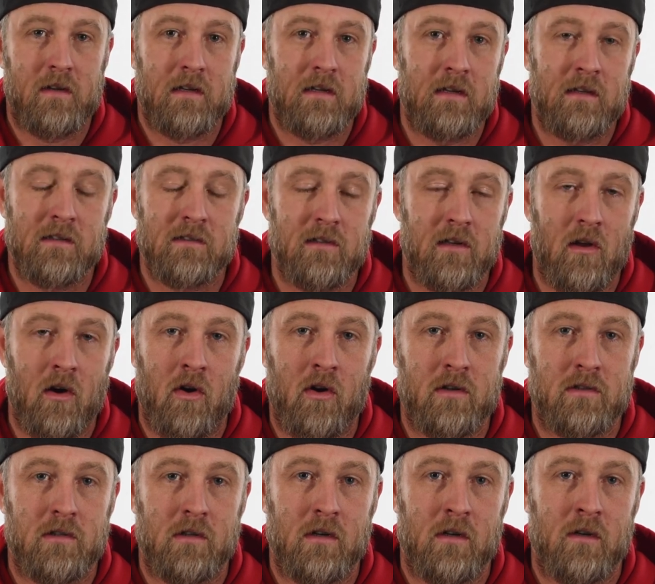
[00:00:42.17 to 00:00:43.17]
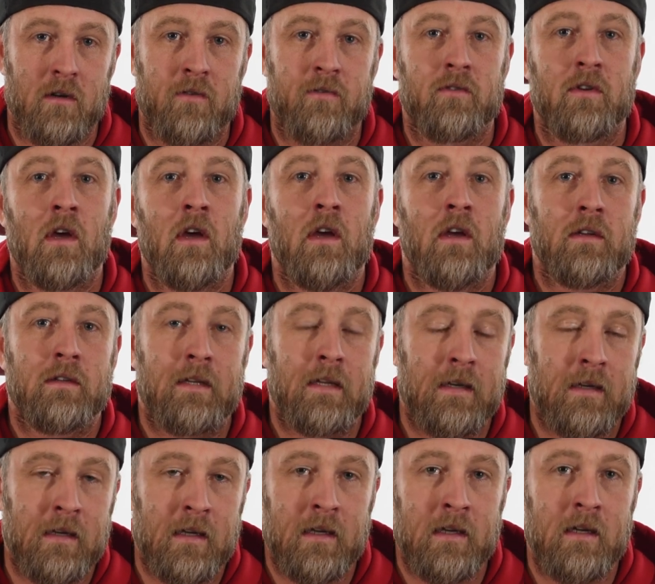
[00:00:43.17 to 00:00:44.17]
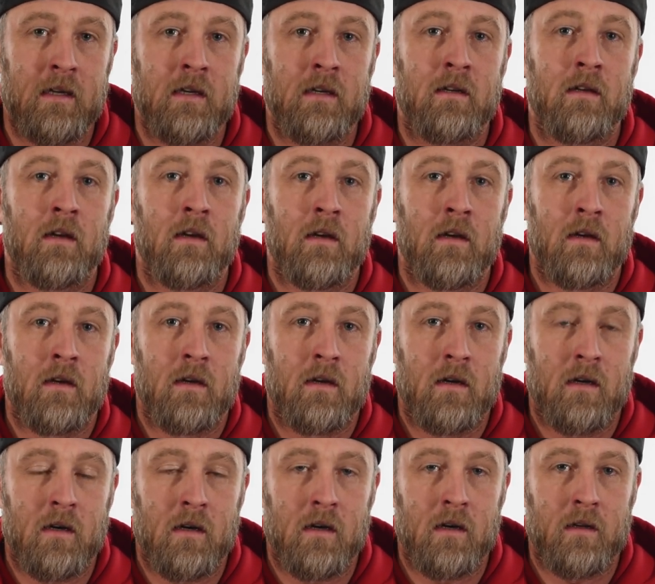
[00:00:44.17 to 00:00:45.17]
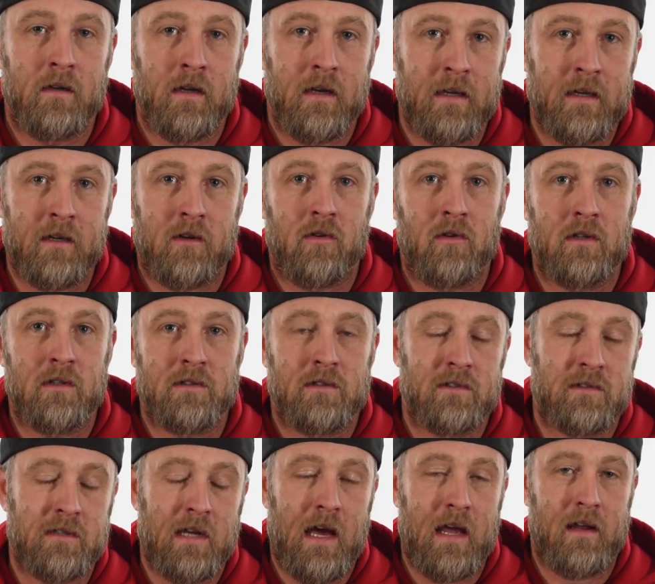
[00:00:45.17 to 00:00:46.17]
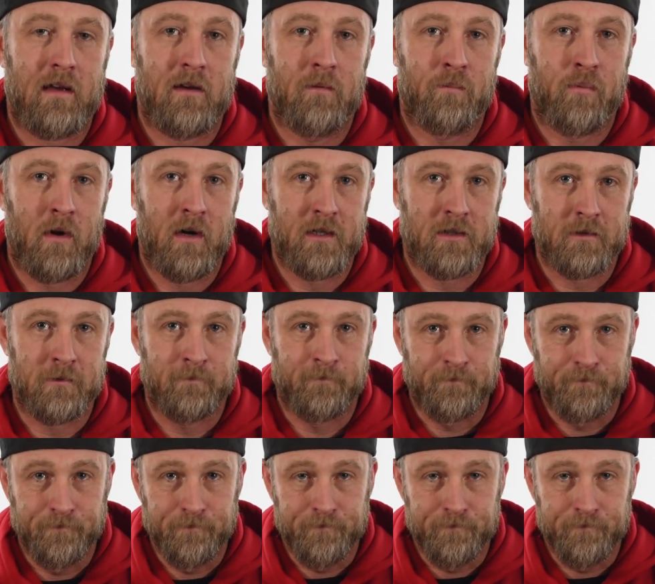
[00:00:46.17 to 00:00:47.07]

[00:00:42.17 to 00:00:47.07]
It is large enough to need that increase in static compression.